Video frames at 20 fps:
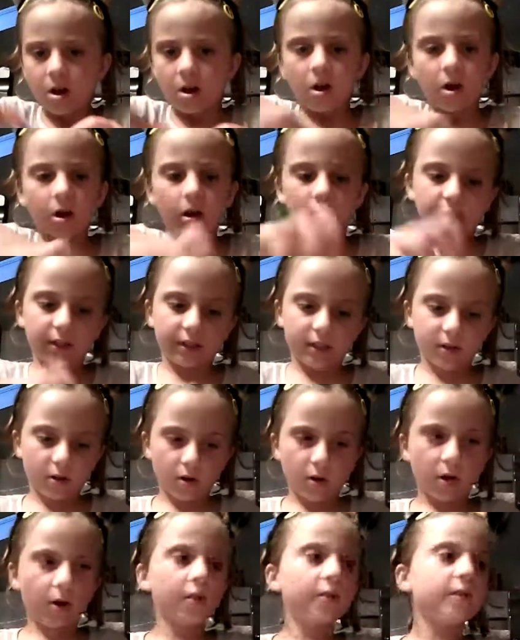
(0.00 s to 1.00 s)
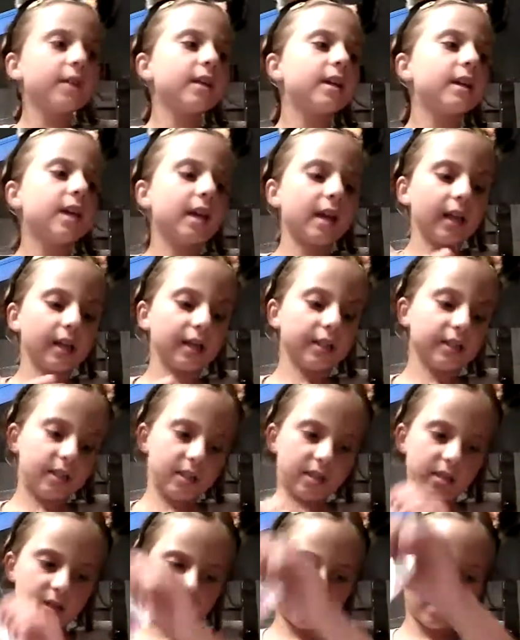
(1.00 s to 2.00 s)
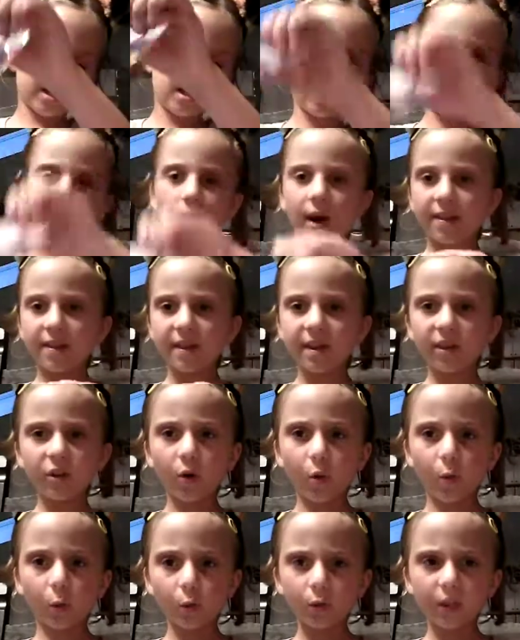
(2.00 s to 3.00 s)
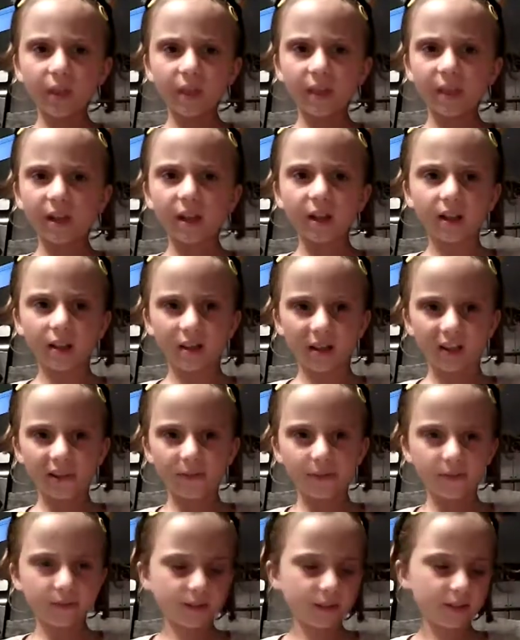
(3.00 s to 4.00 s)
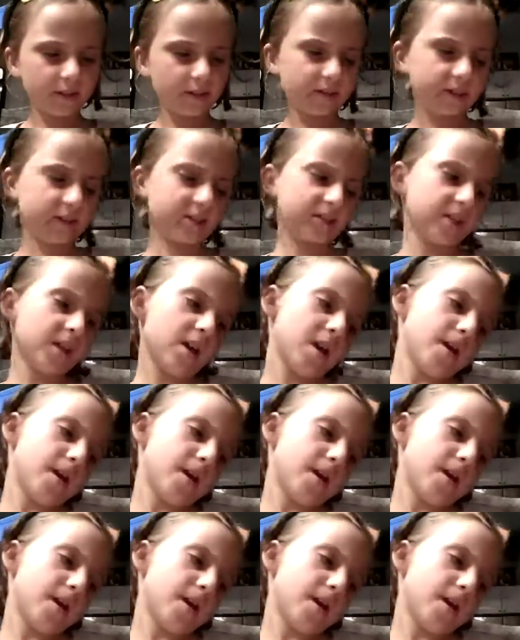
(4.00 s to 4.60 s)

like all of it, and now I think the only thing left is